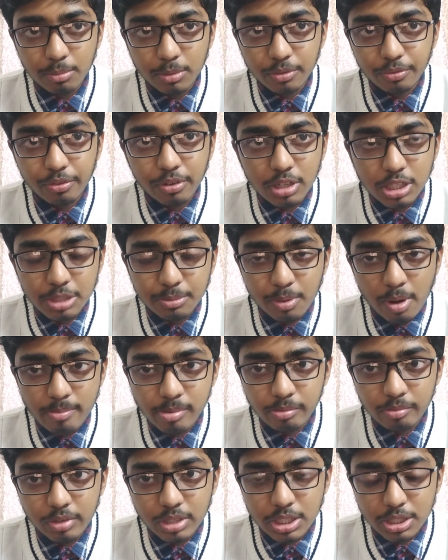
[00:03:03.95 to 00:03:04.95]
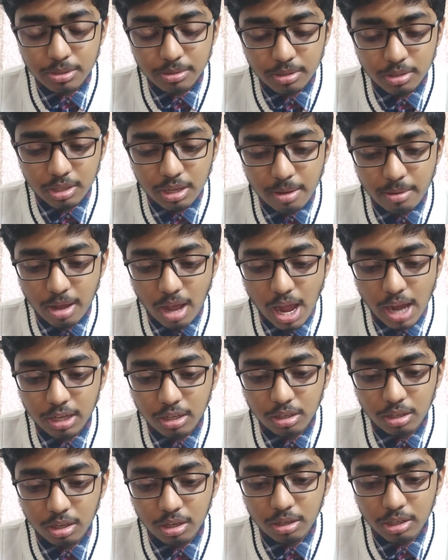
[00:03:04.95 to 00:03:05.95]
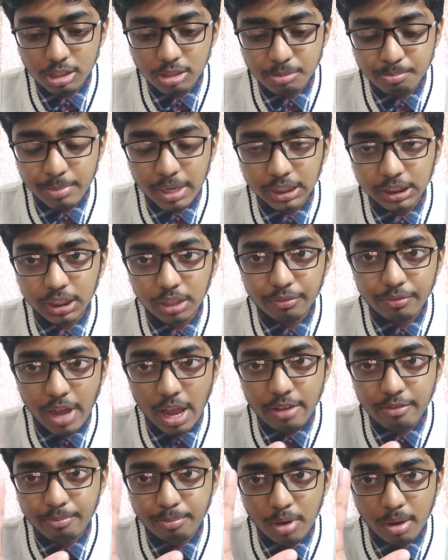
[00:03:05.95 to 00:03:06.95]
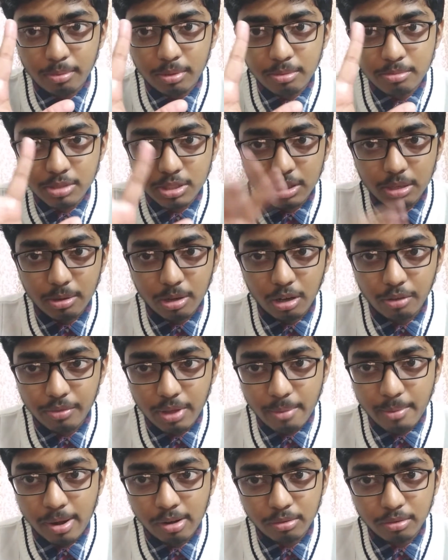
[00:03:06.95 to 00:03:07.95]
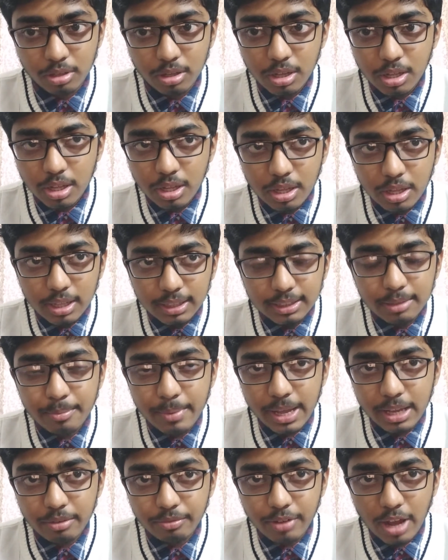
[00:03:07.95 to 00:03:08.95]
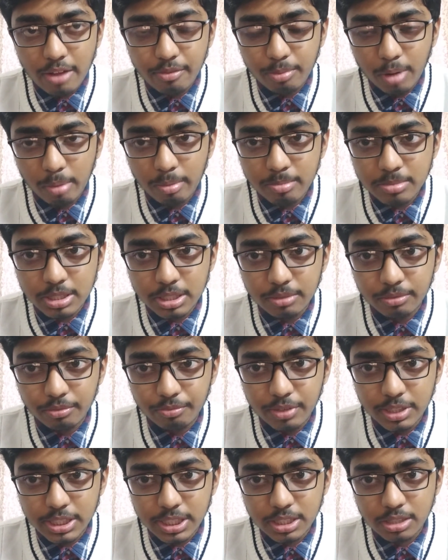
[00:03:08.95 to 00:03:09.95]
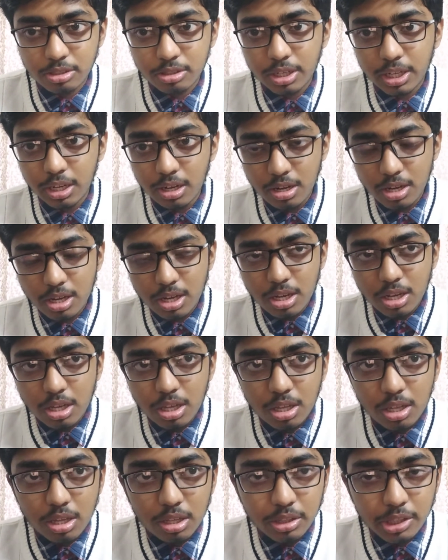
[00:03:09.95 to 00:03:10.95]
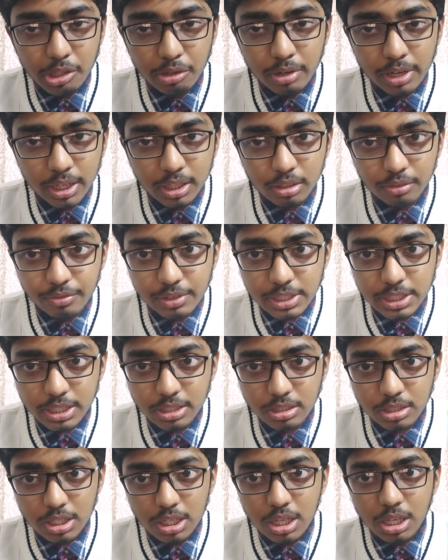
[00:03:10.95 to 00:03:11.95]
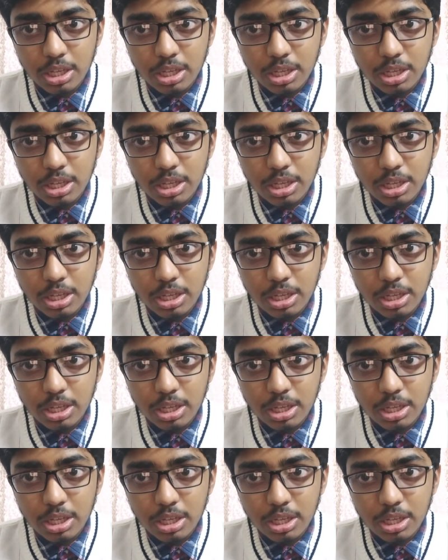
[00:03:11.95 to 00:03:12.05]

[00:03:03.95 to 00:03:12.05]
The first problem, which I mentioned 5 problems about the main 5 problems in physics today, theoretical physics,